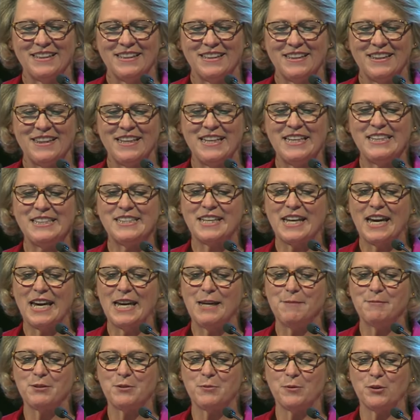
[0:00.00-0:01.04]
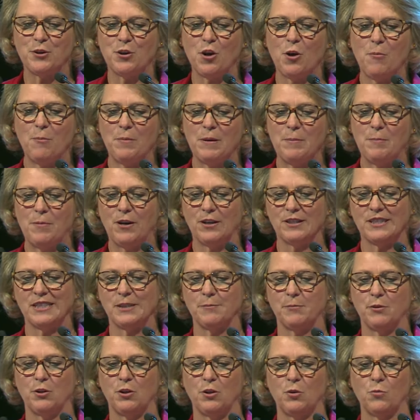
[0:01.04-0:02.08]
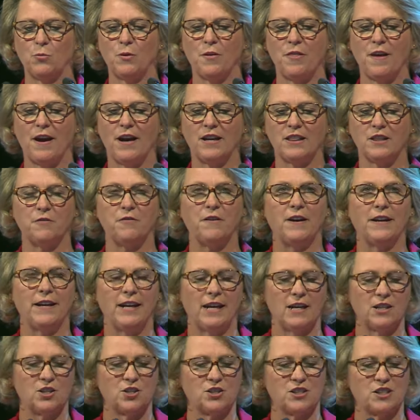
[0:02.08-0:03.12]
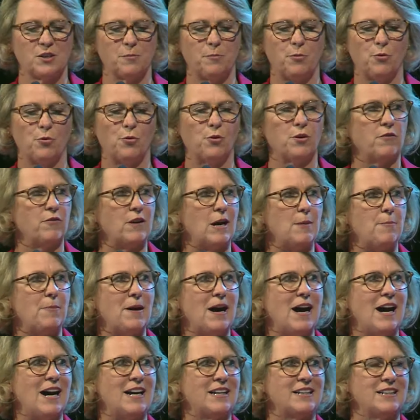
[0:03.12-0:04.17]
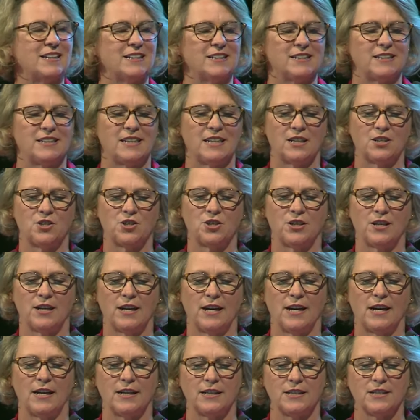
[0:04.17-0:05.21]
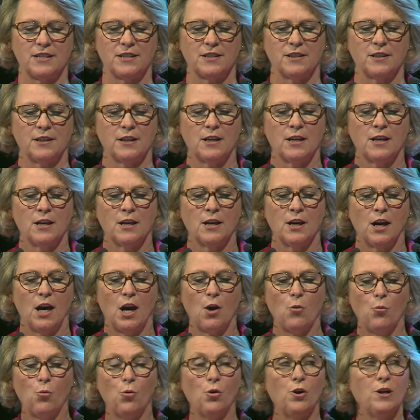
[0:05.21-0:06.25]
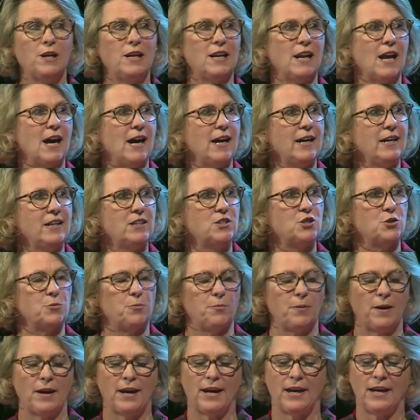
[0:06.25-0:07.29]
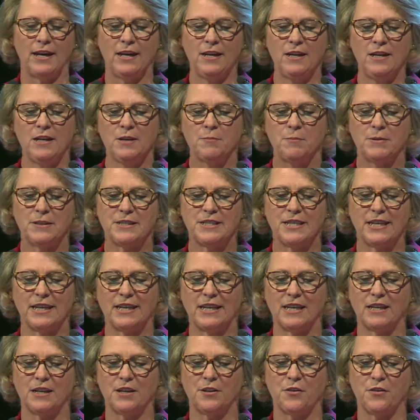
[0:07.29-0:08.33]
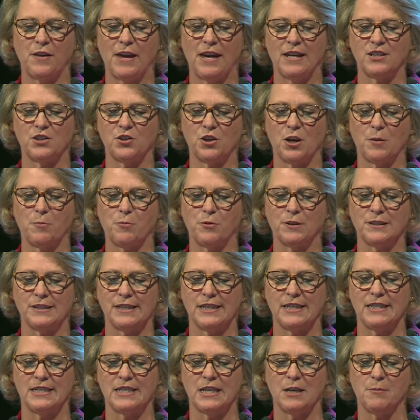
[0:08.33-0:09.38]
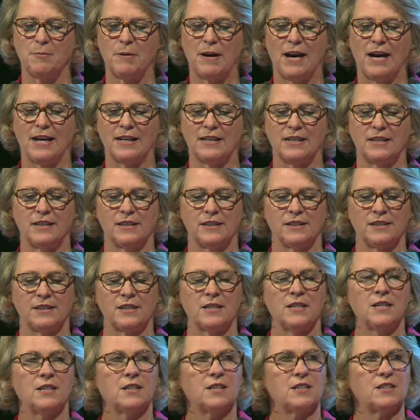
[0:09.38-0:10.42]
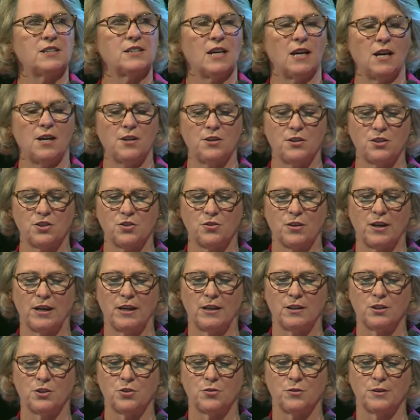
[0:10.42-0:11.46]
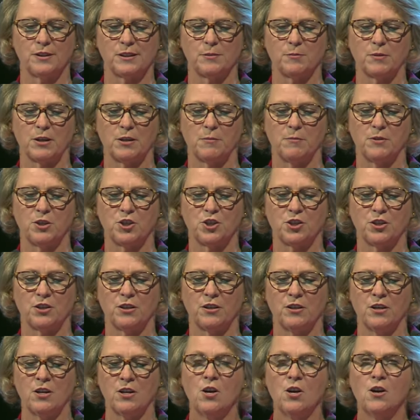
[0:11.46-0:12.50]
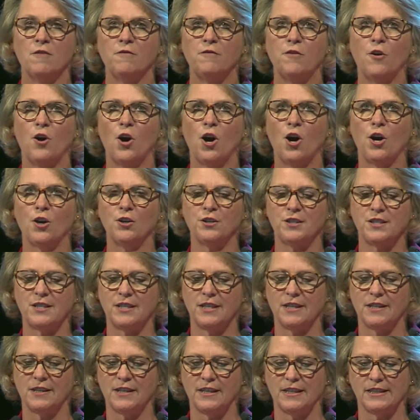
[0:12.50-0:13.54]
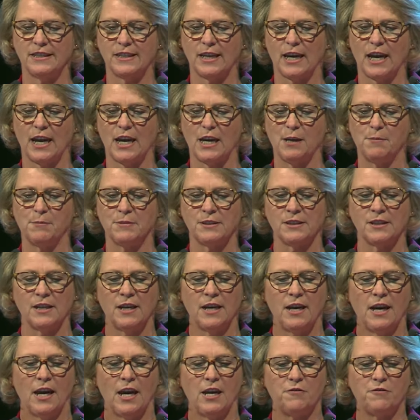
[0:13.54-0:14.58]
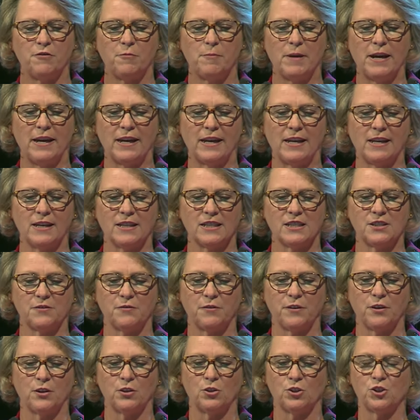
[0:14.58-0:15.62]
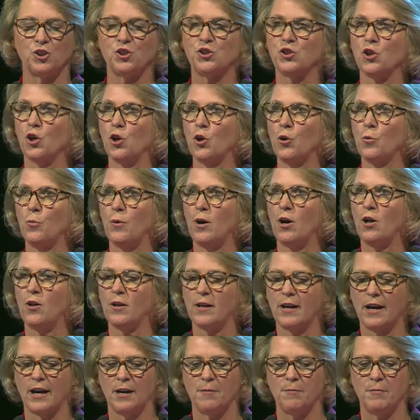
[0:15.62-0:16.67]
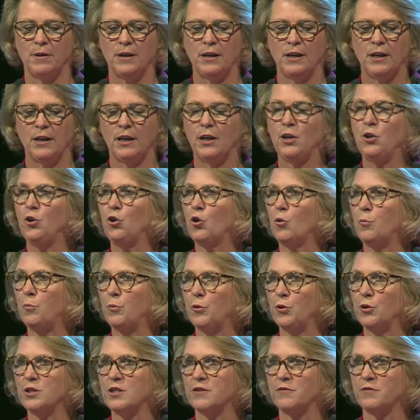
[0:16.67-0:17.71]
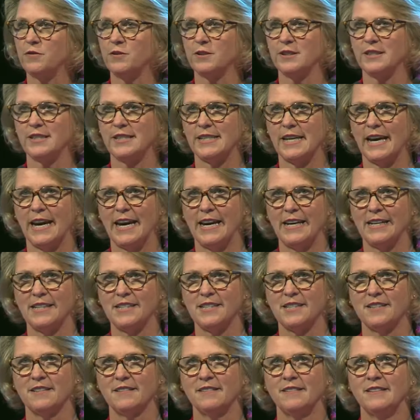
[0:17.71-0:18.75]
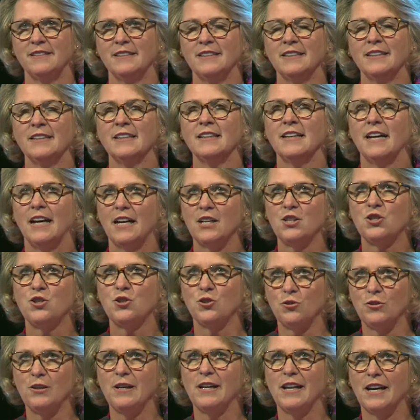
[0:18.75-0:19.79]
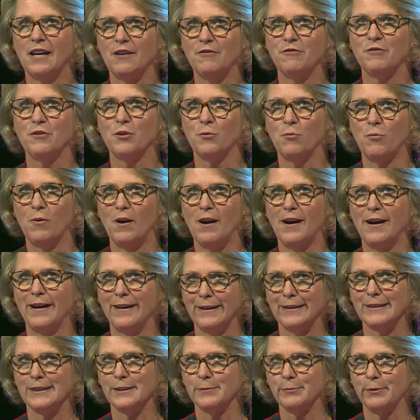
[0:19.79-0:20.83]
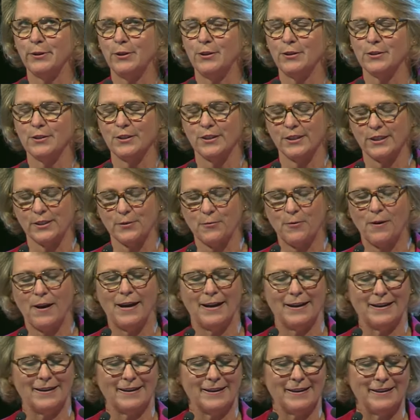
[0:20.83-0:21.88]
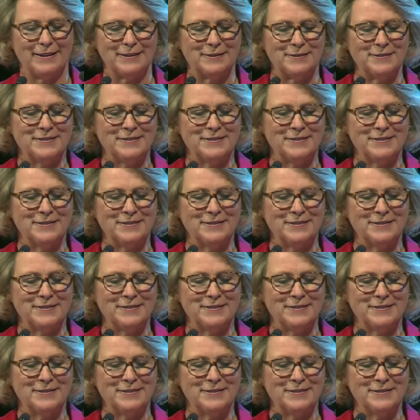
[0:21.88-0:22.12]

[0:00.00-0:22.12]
These games would not be possible without the financial support of our partners here tonight. I would like to pay particular thanks to our presenting partners, the South Australian Tourism Commission, for hosting these games and for making us feel so welcome in your beautiful state. I do love the wine as well, just quietly.